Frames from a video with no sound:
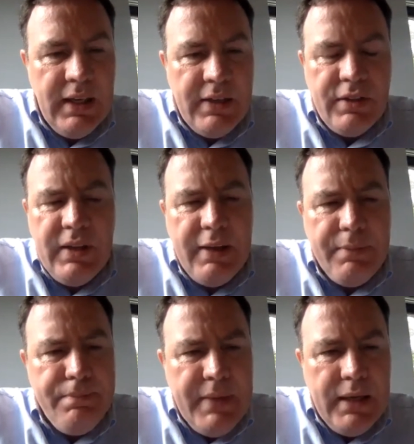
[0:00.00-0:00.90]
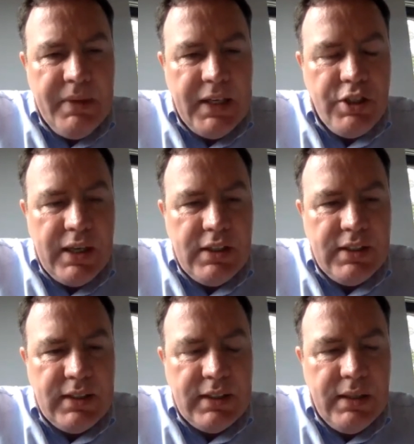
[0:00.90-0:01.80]
So they have many, many
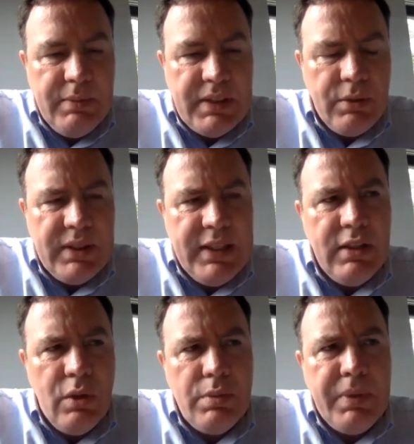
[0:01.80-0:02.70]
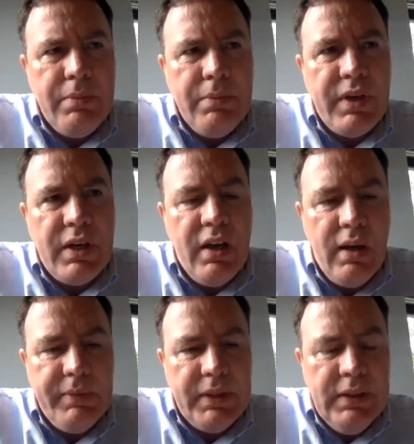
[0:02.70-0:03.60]
challenges to deal with. So I think those problems are
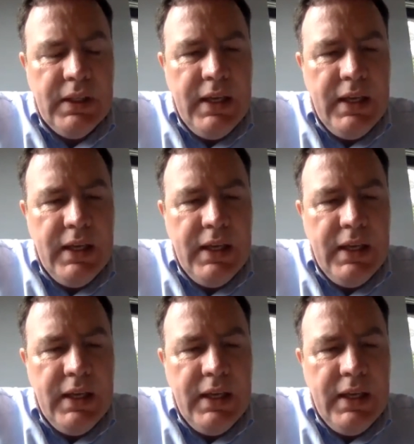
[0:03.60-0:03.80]
common.